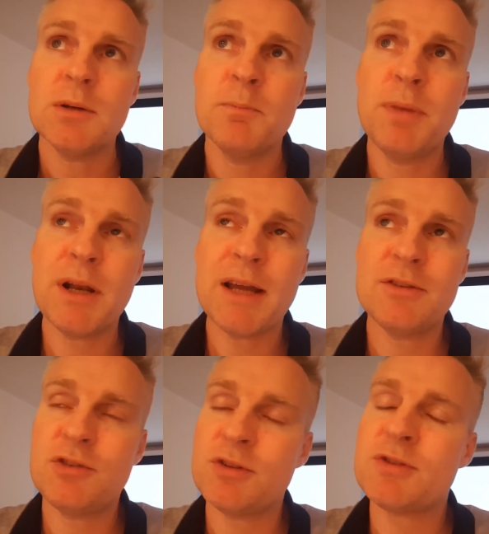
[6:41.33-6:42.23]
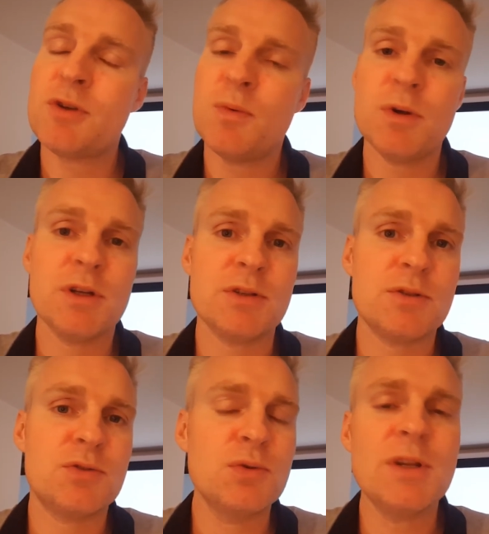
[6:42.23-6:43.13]
but I just don't want to
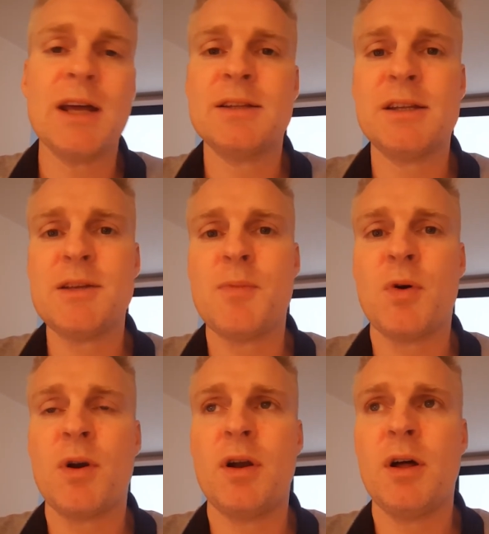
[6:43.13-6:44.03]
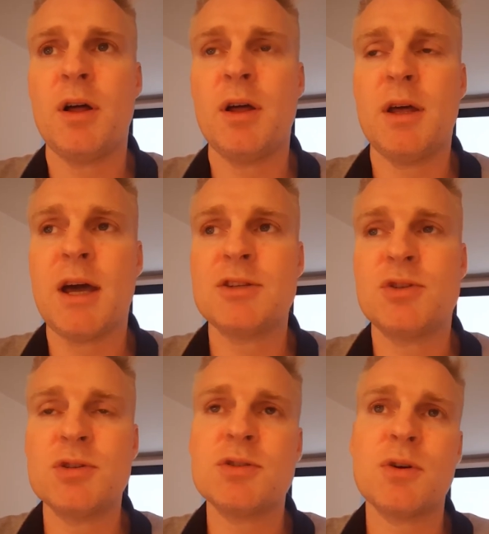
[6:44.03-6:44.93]
do that anymore. Uh, I
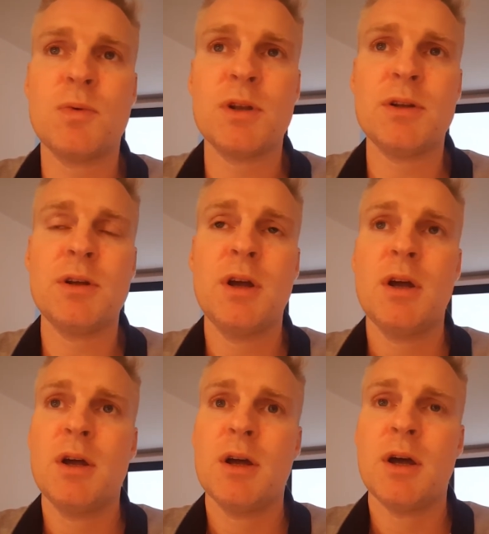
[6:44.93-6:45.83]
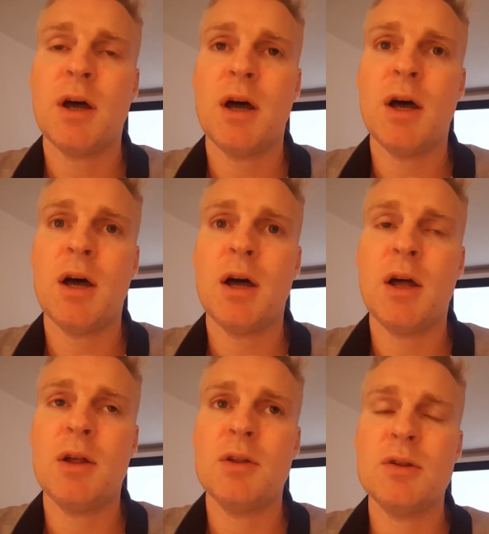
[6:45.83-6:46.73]
just don't want to
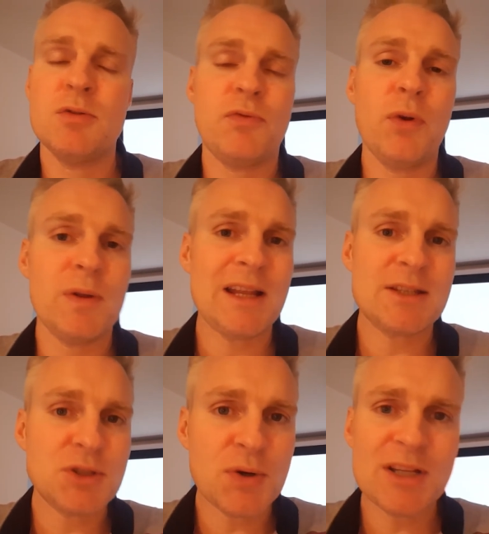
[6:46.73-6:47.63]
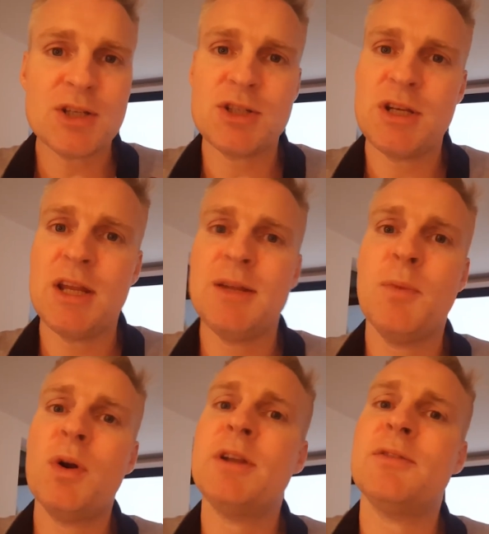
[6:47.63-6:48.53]
uh, follow that strategy
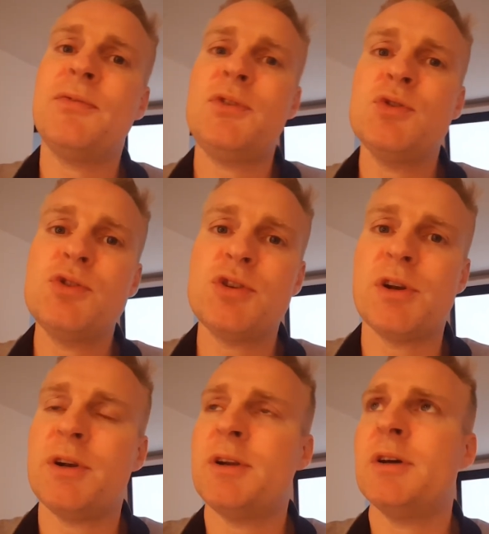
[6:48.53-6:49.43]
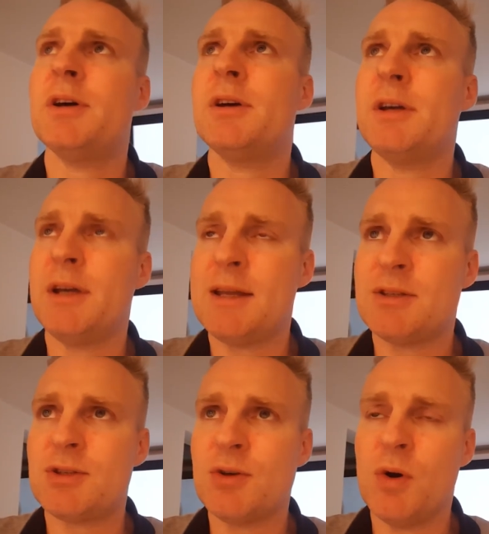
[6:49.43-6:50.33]
anymore in the future. Uh, and
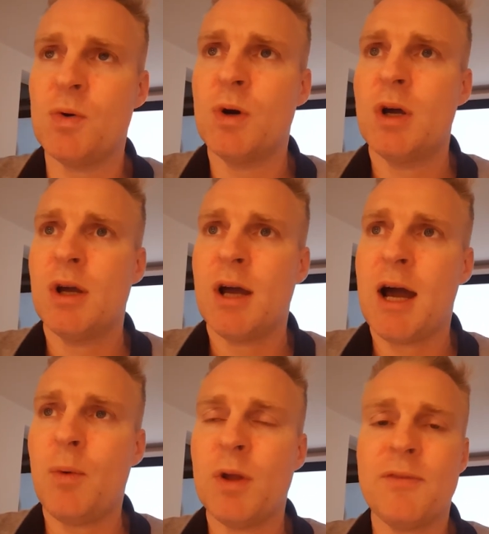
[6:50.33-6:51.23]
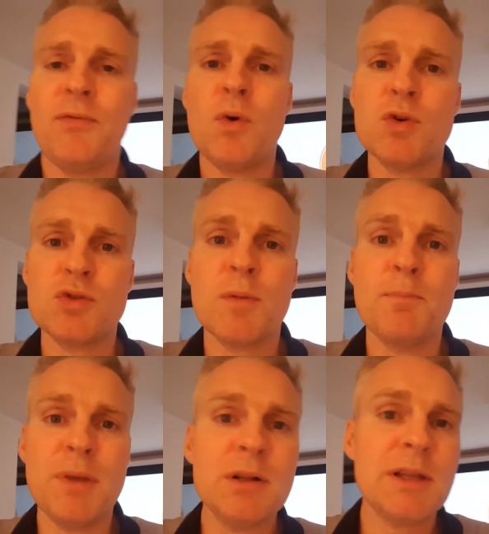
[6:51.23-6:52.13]
so I want to focus
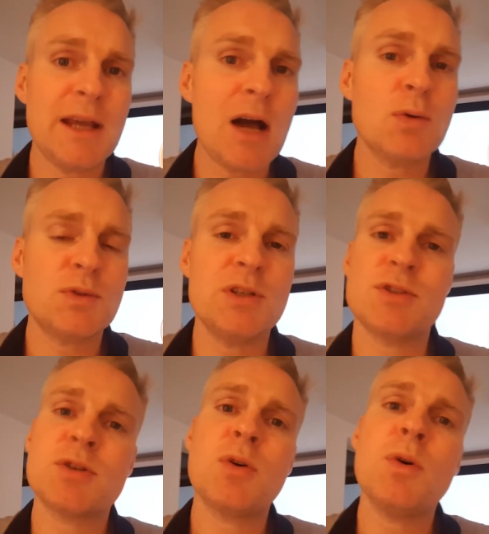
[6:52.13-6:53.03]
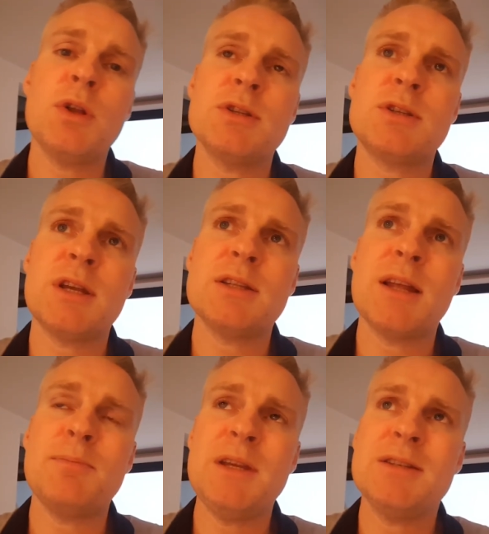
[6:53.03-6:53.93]
on building out these coins. And
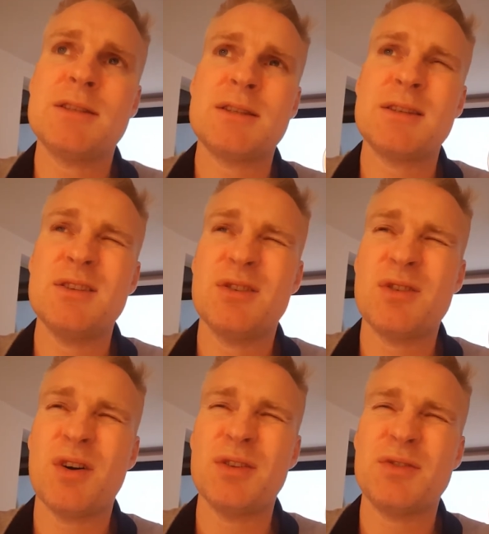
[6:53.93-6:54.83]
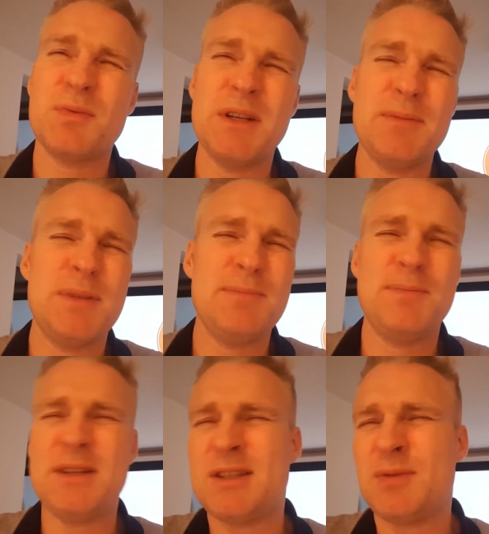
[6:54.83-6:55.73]
that means you can't really be
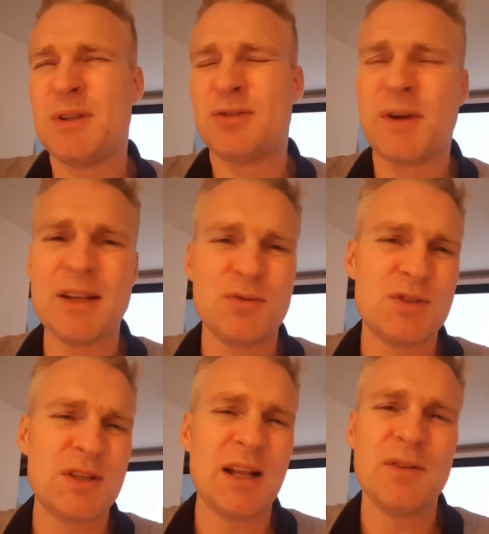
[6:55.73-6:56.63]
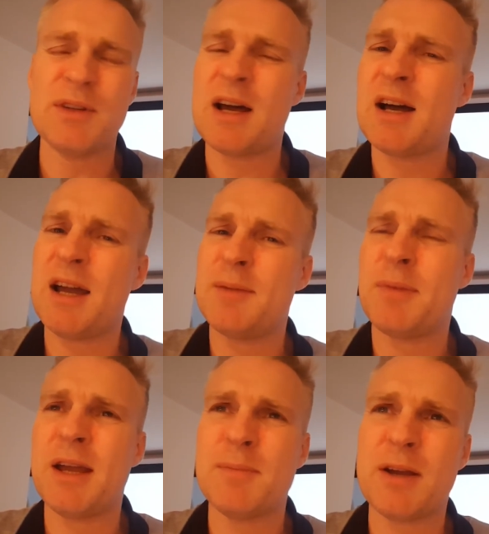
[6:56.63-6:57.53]
busy with trying to sell on a high and
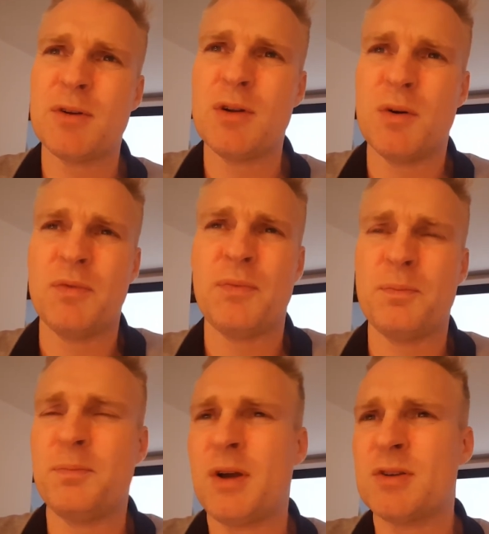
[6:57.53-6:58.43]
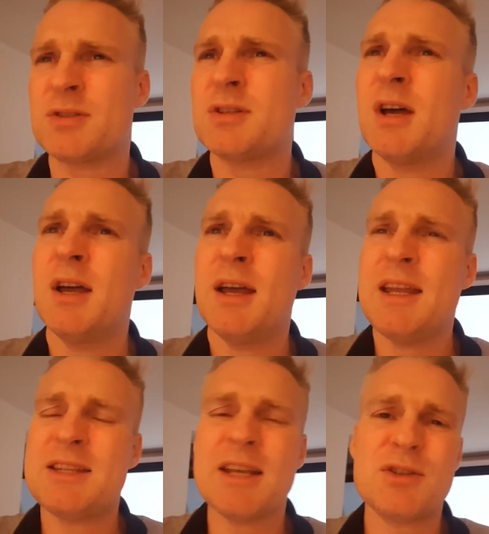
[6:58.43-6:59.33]
buying back on low because
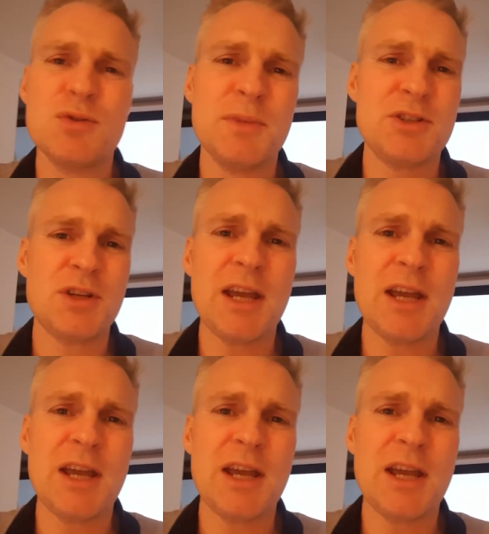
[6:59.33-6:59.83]
it takes too much